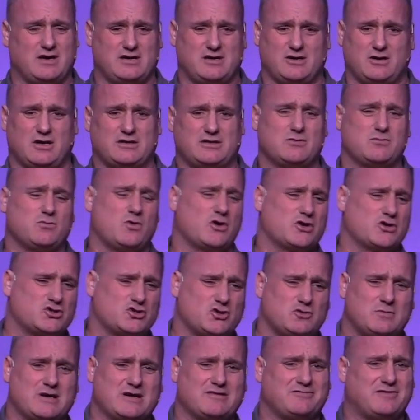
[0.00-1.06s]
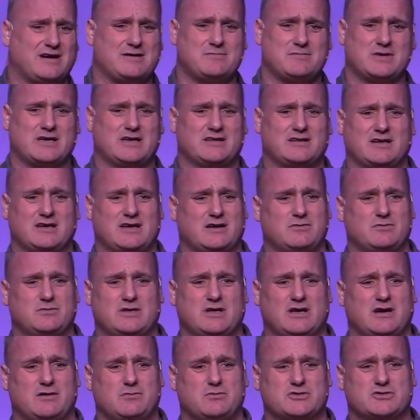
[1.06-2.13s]
You know, I didn't want to show my family that
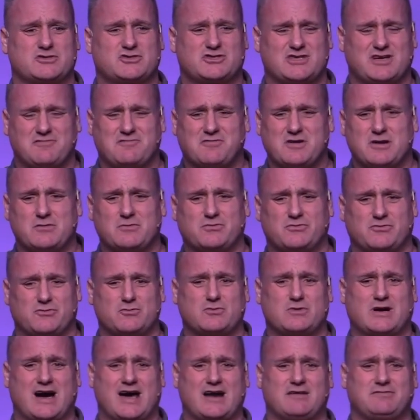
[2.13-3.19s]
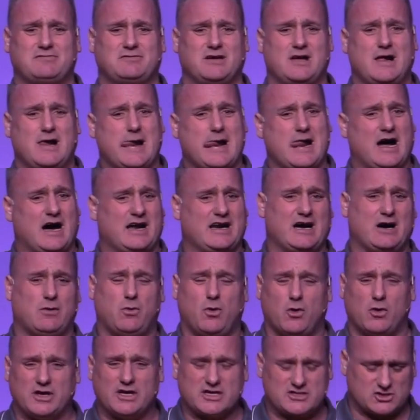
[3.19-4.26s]
I was suffering through Gareth, and now
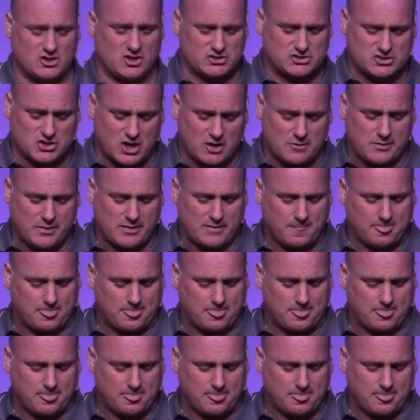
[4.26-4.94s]
all this on top.